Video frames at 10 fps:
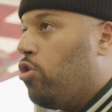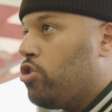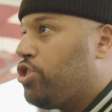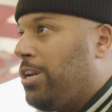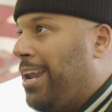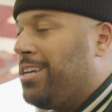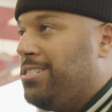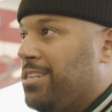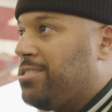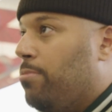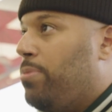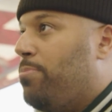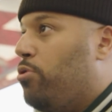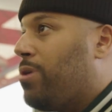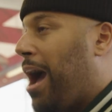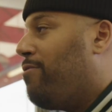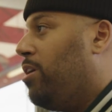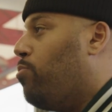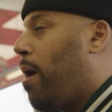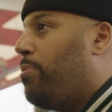the law shouldn't exist and people who
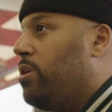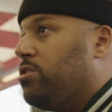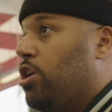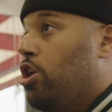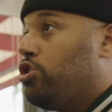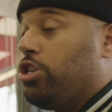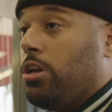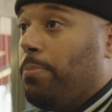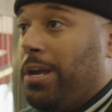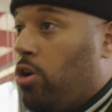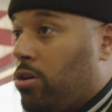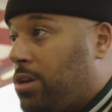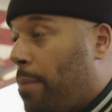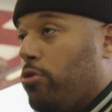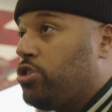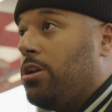carry weapons shouldn't be locked up